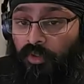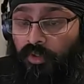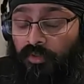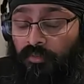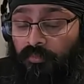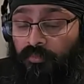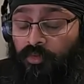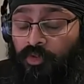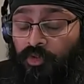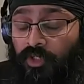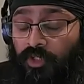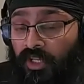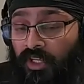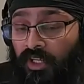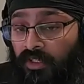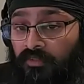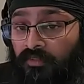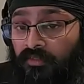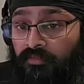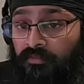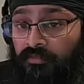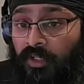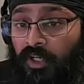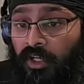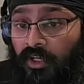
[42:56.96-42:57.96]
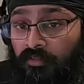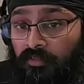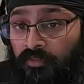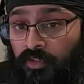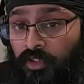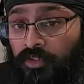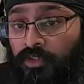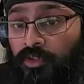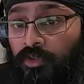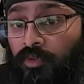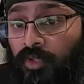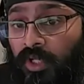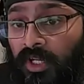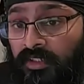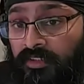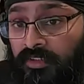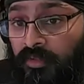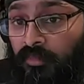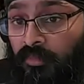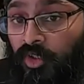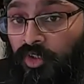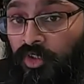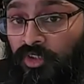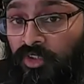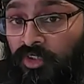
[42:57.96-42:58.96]
creating a virtual reality
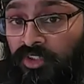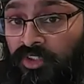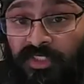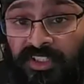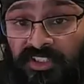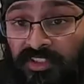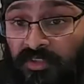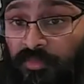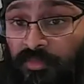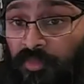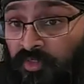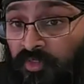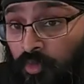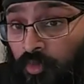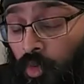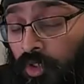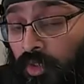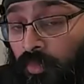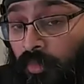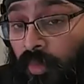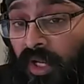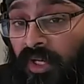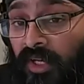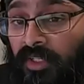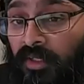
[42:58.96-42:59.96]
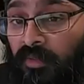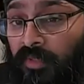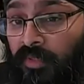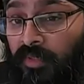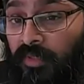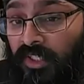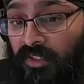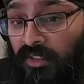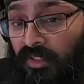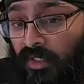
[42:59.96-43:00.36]
museum. This is before the pandemic.